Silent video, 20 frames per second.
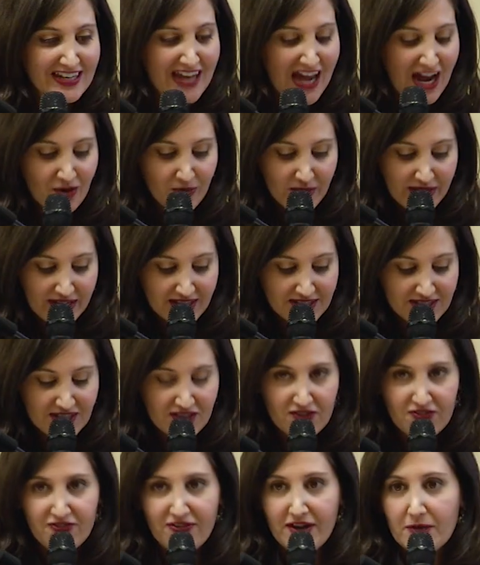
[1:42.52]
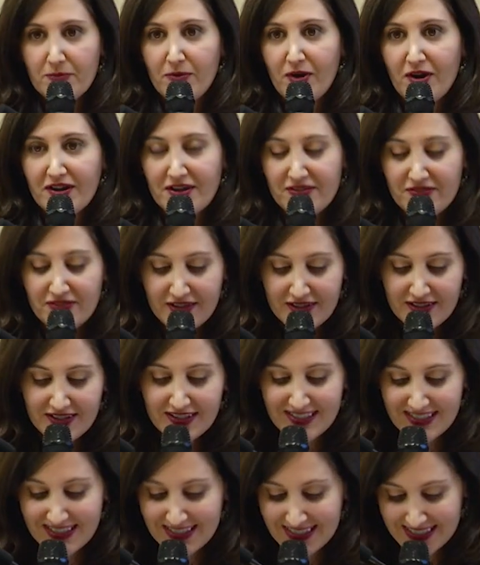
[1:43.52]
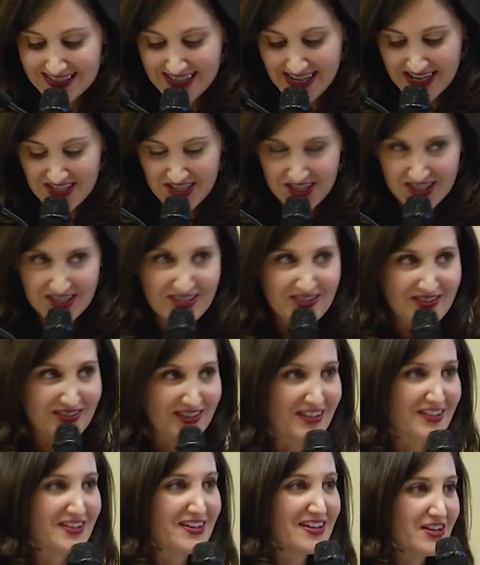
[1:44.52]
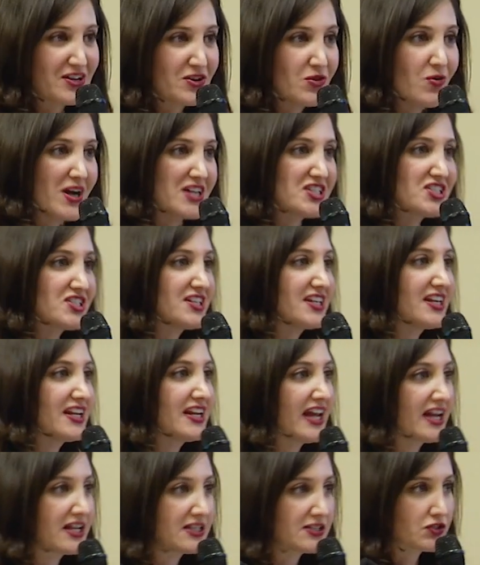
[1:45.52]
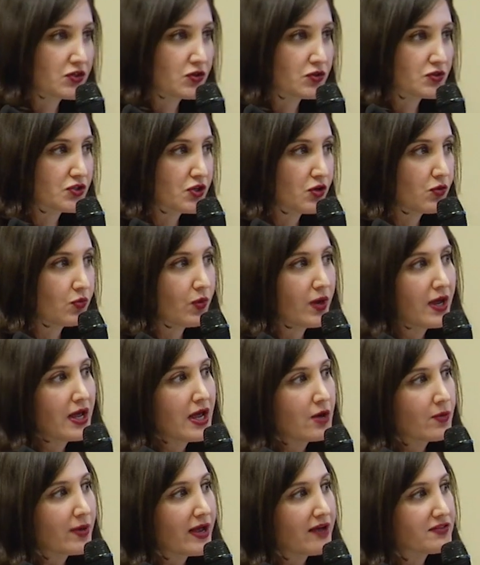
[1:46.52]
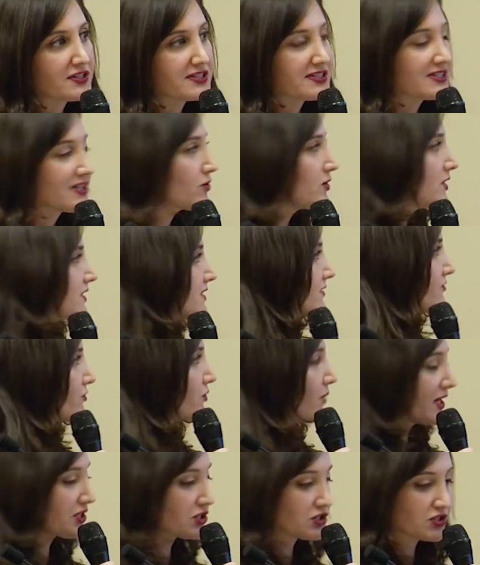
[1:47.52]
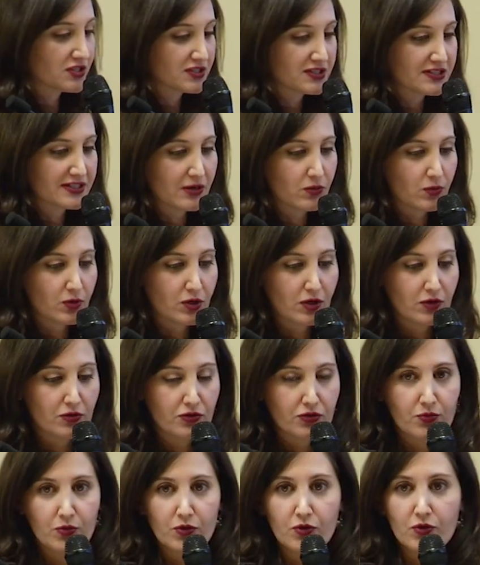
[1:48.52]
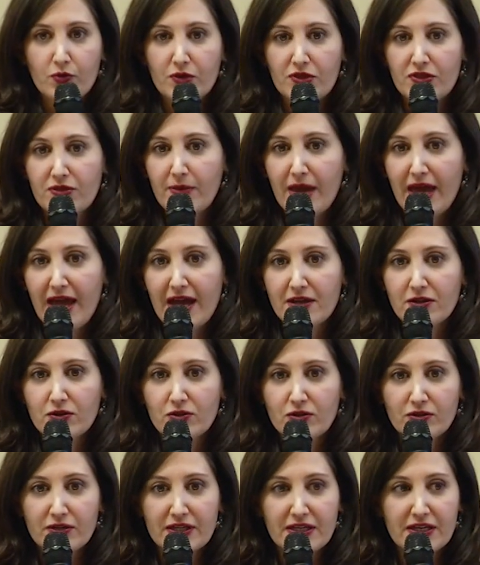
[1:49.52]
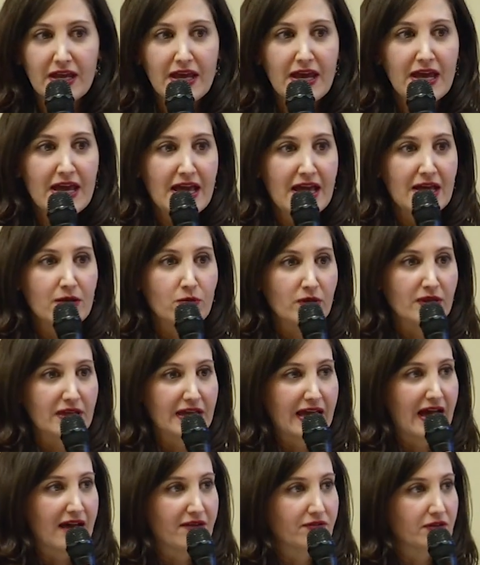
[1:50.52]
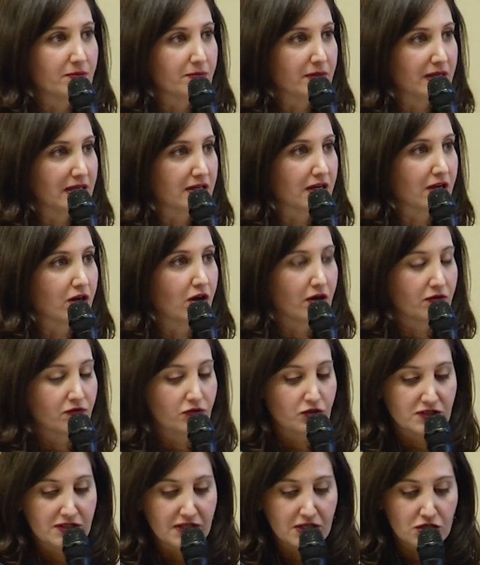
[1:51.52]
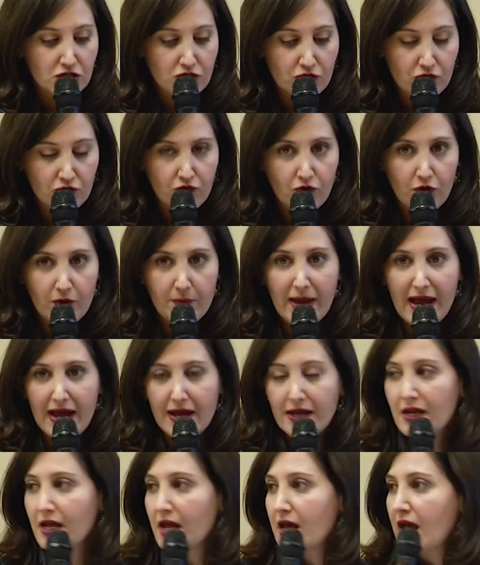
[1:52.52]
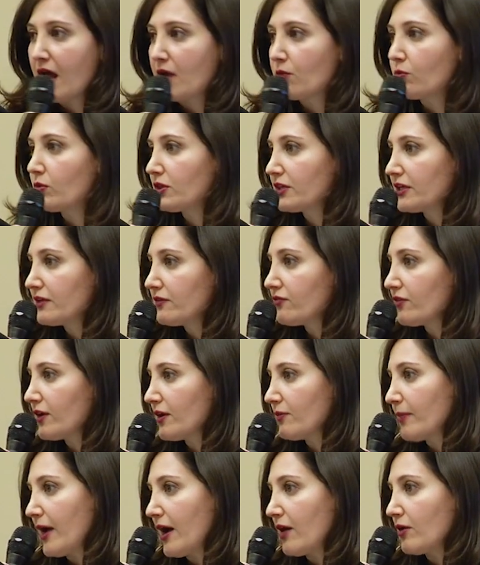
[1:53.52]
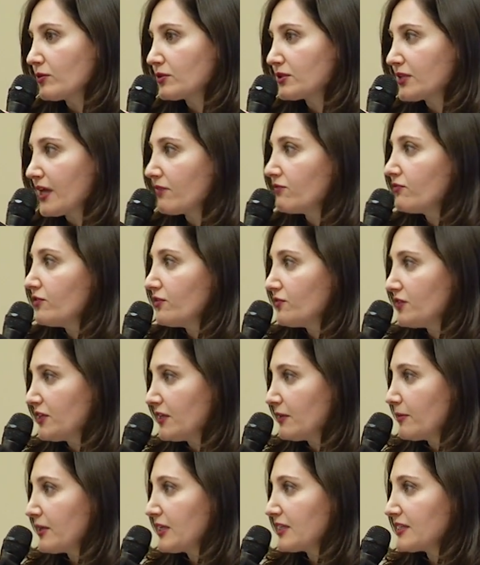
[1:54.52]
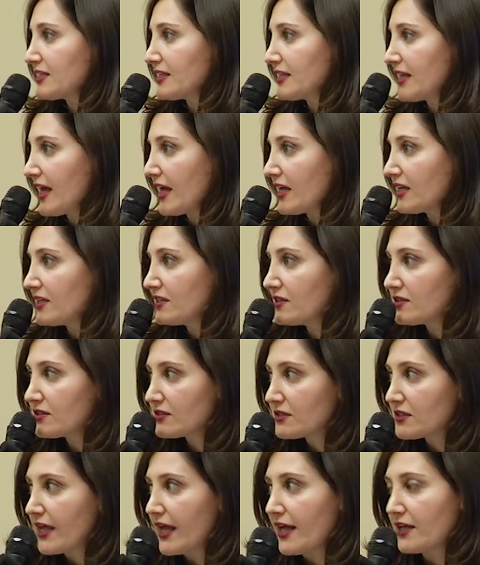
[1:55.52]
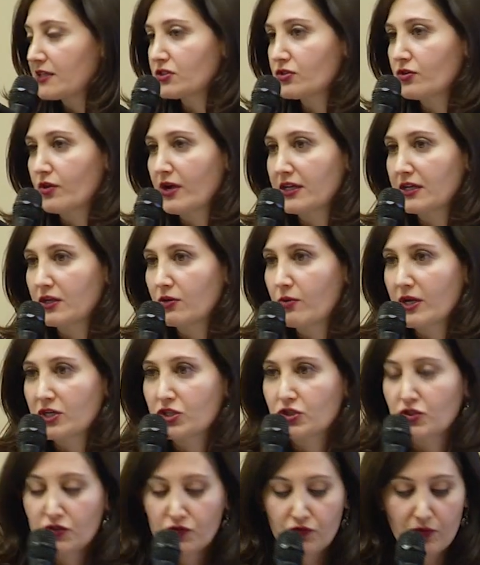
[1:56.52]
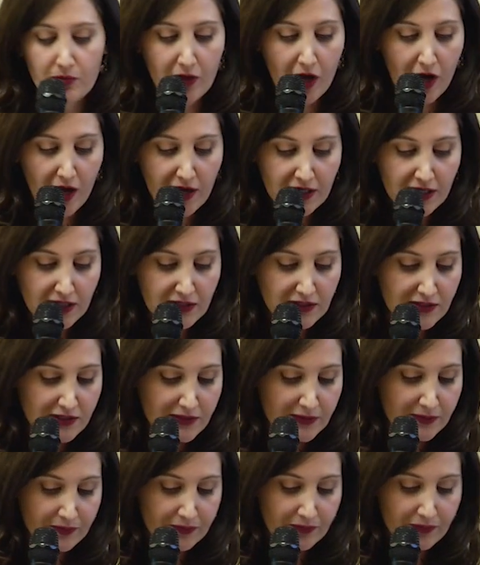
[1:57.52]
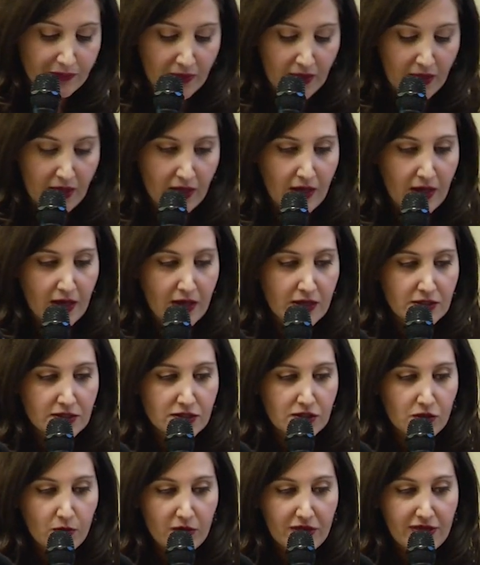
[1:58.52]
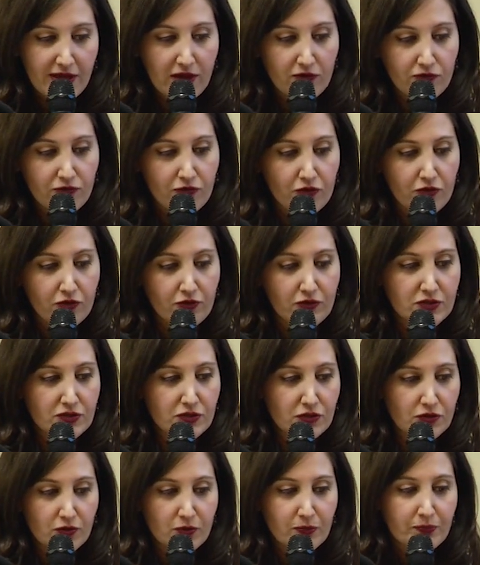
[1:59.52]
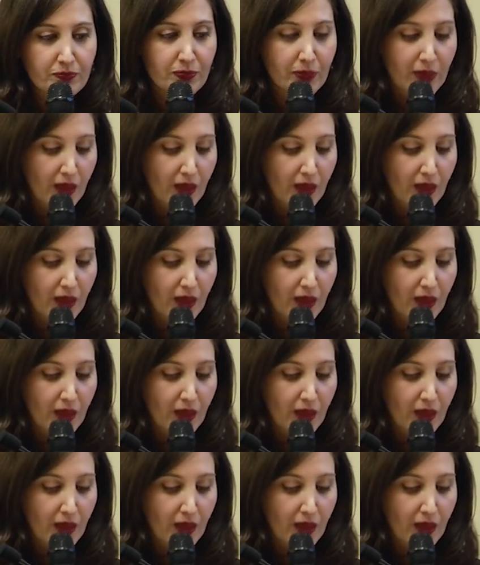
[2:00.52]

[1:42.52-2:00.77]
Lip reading: Now we get to the fun part of the session, the question and answer. So we have a series of questions that we'll go through with the panel and really have it be in a conversational format. And we'll leave about 10-15 minutes in the end to answer any questions from the audience. So without further ado,